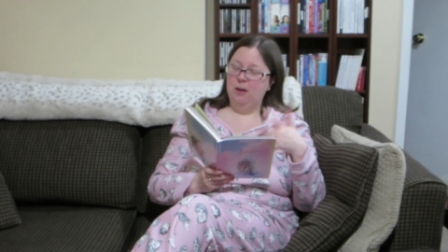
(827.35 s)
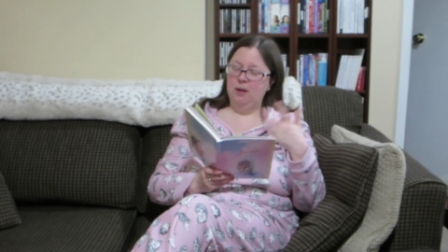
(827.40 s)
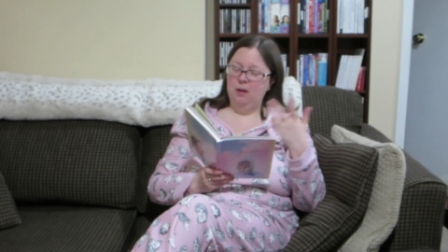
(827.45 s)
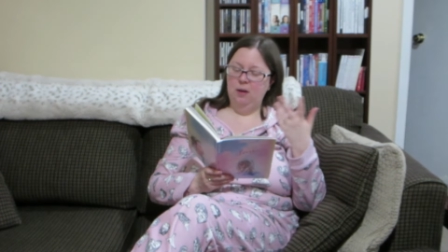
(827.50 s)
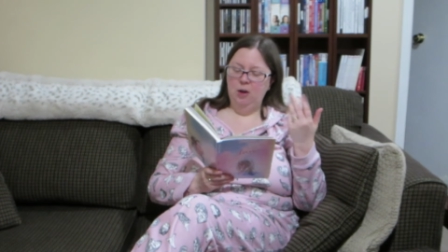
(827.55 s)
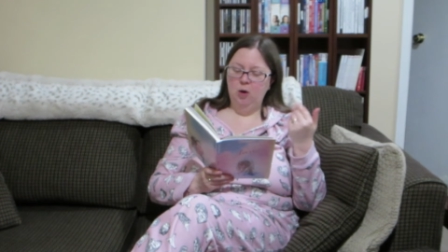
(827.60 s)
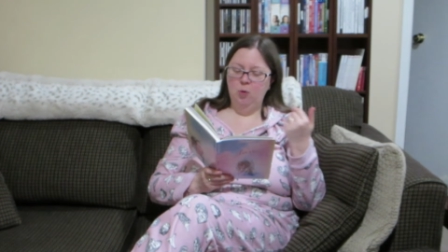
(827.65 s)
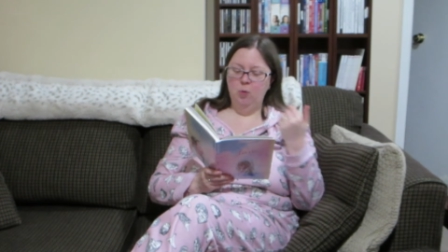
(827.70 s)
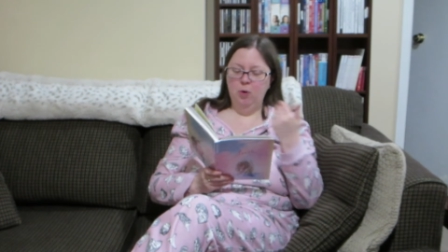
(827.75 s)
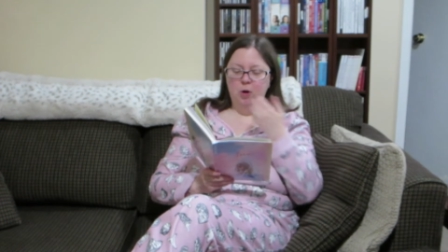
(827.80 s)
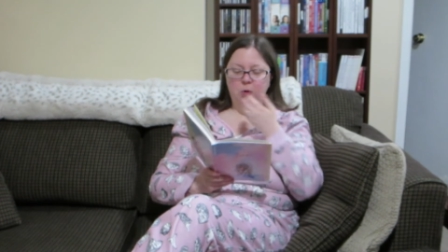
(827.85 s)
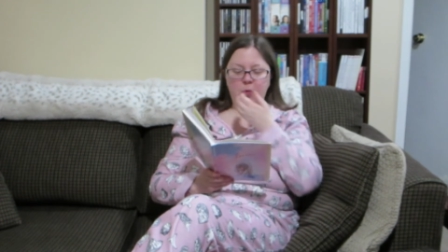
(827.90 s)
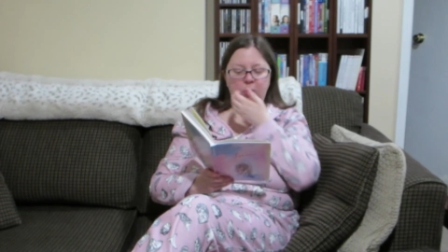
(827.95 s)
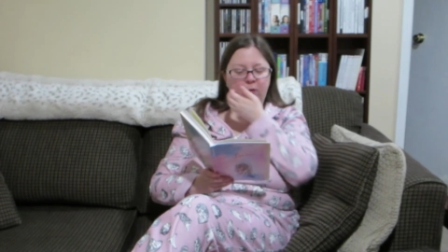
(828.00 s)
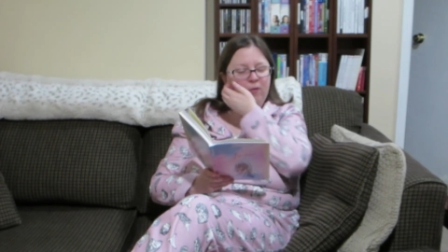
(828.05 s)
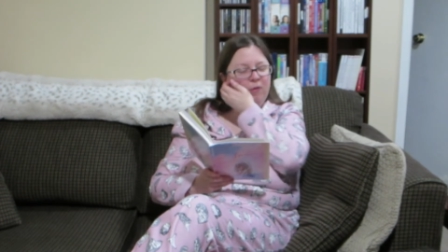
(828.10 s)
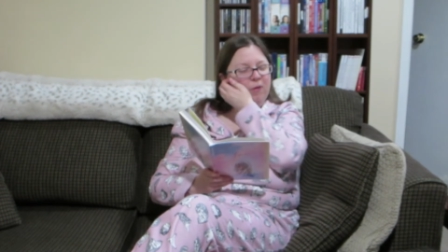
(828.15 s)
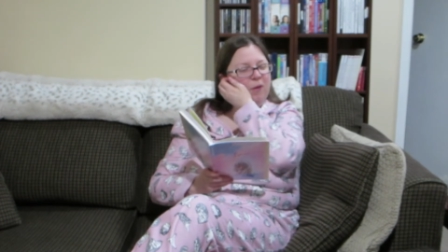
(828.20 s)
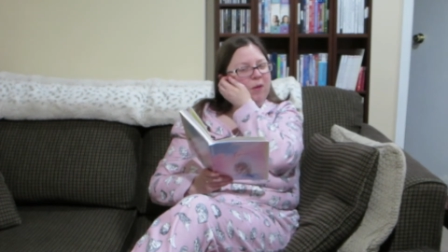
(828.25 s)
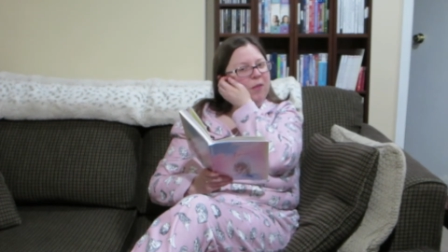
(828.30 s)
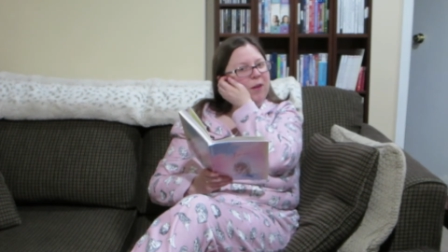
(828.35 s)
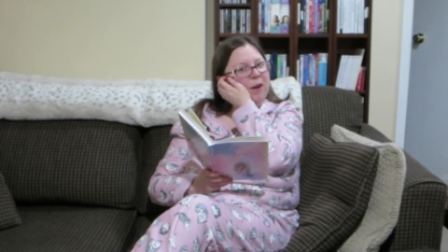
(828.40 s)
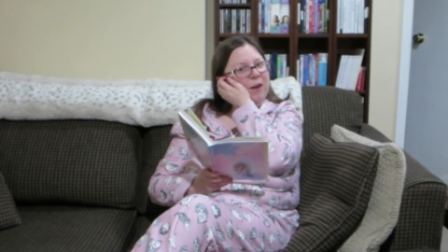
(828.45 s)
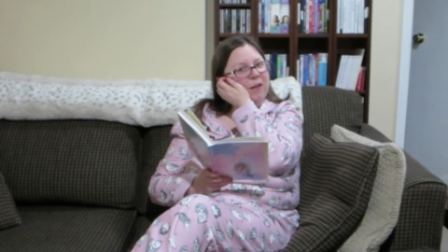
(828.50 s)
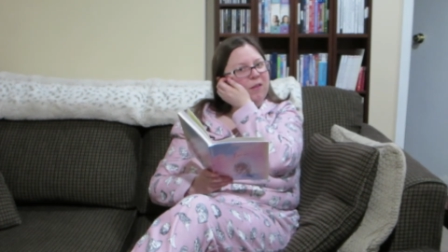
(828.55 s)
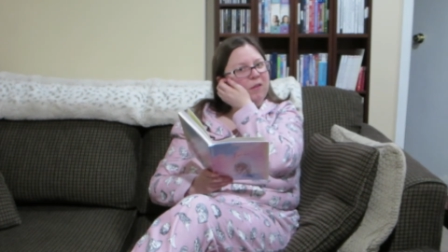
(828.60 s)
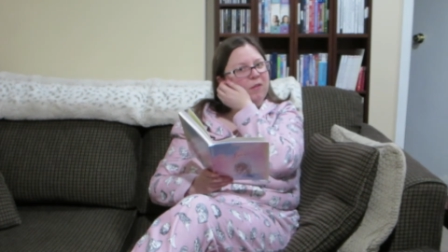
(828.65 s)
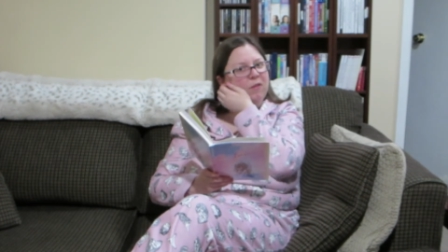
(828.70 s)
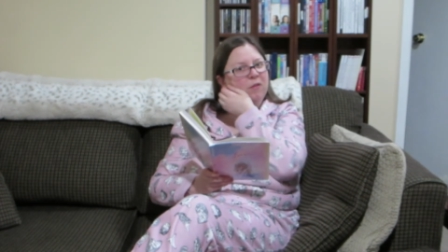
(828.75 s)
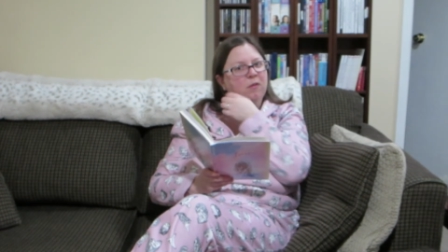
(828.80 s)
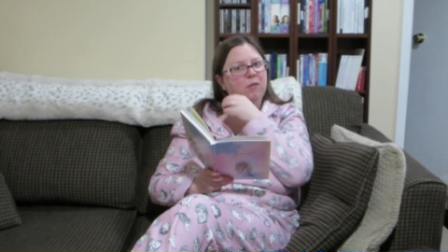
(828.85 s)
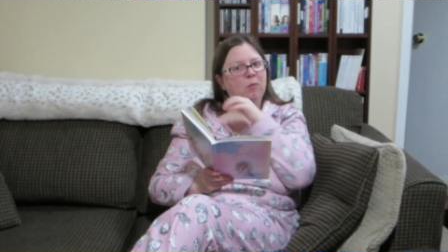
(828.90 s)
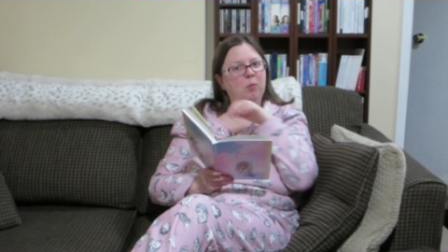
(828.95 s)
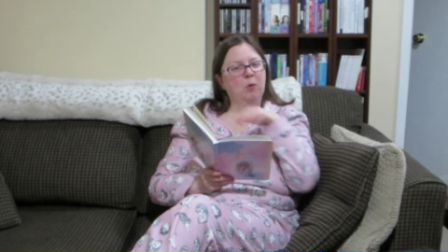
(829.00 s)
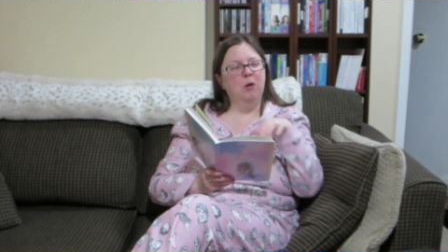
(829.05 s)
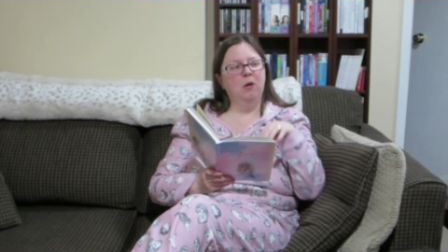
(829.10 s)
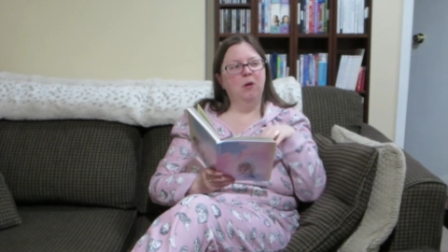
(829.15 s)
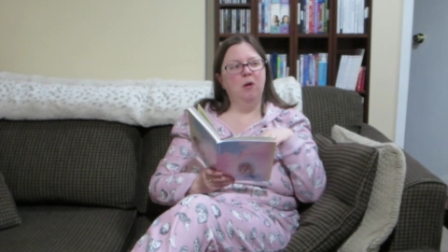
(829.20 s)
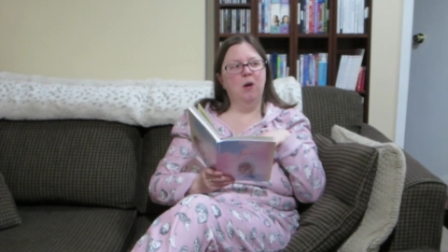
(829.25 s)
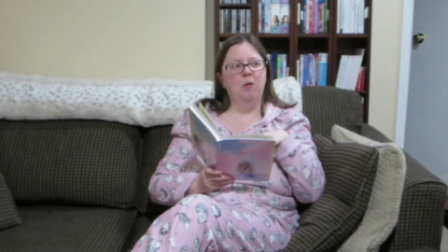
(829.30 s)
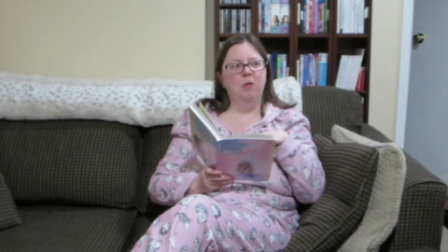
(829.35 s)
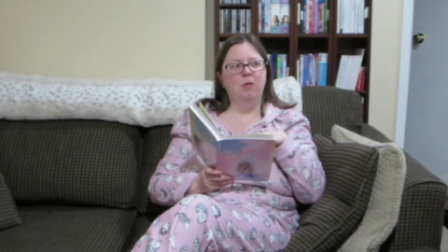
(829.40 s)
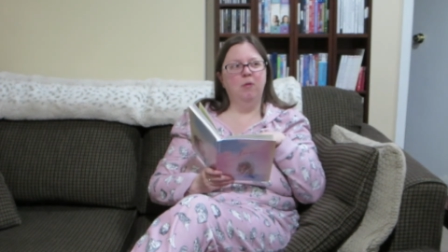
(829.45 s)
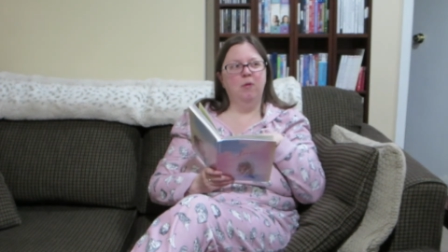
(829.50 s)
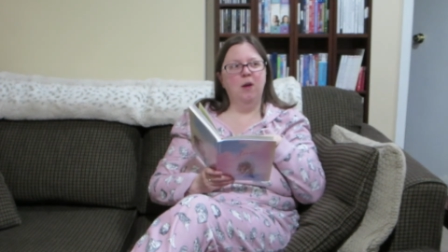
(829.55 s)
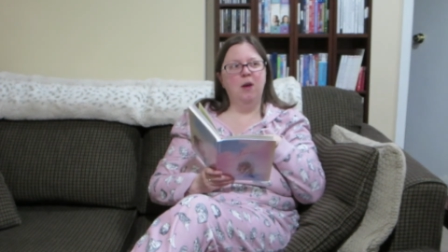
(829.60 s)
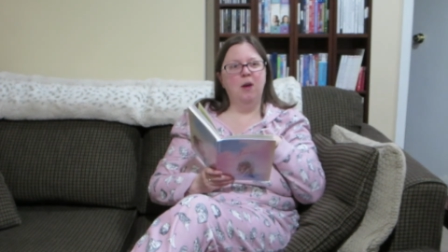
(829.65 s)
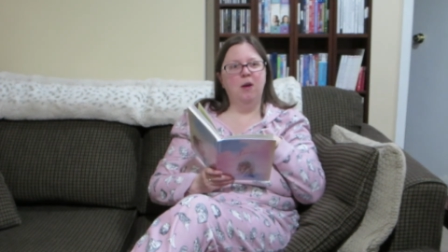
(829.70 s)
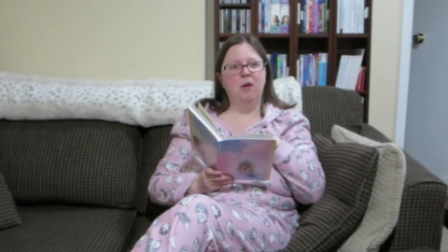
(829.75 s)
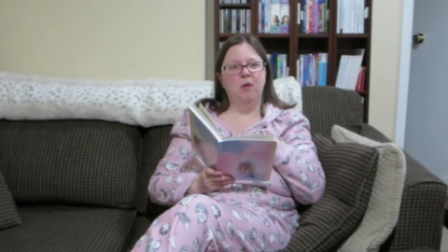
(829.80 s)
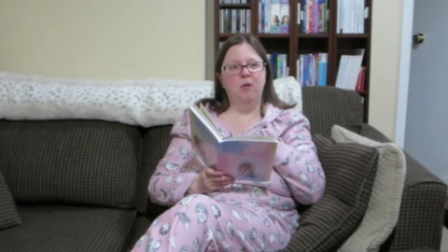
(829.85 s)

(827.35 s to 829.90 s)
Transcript: Here we go. See, like, this is where I was like,